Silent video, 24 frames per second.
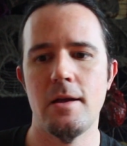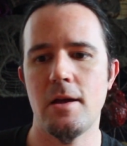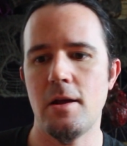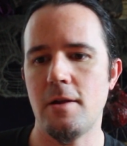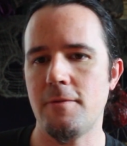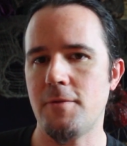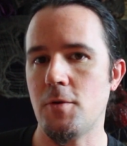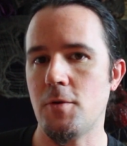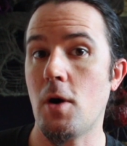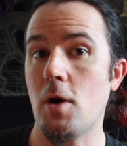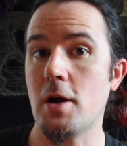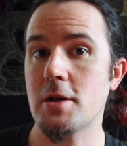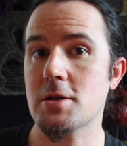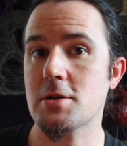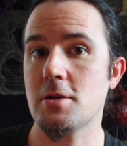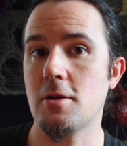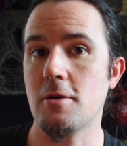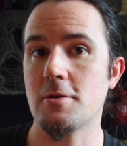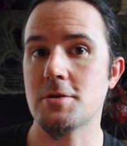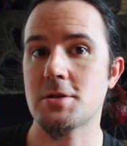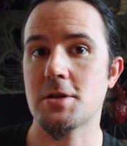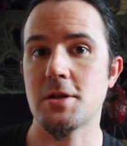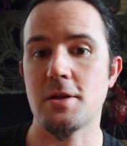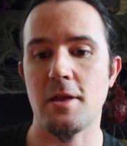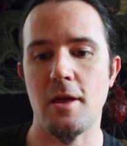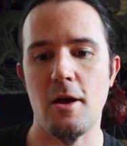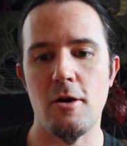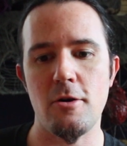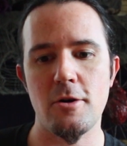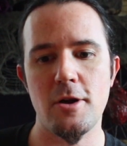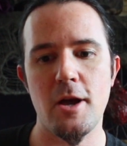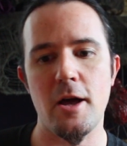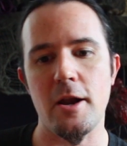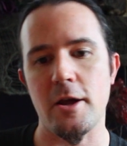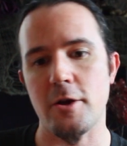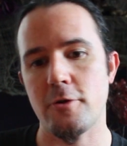And watch closely, they
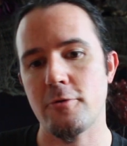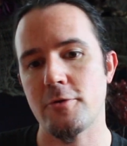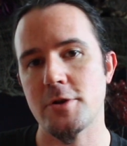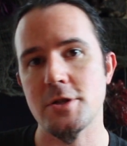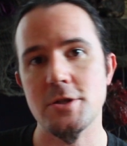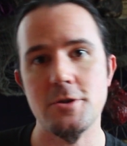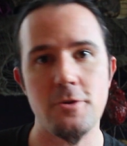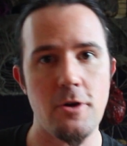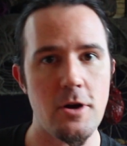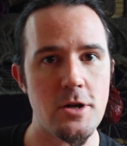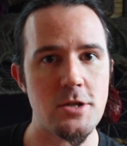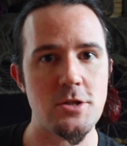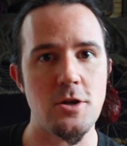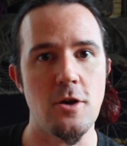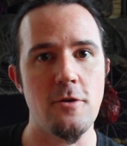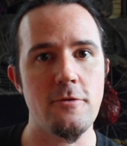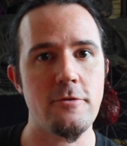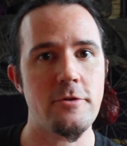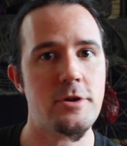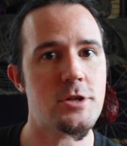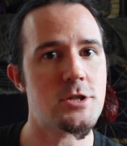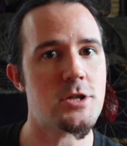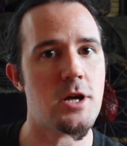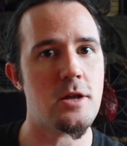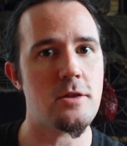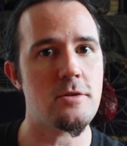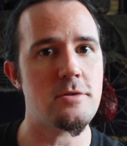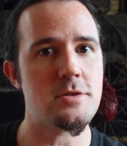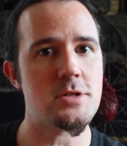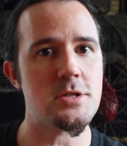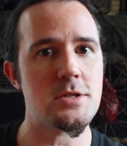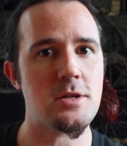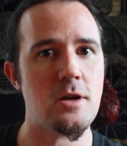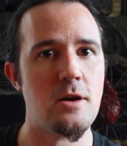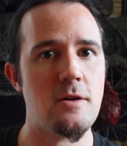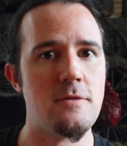all kind of crisscross over each other
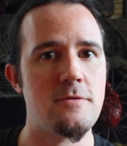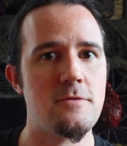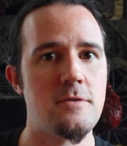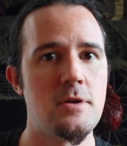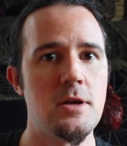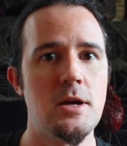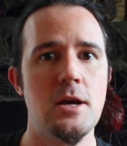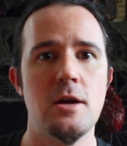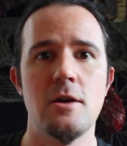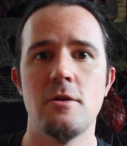and stuff.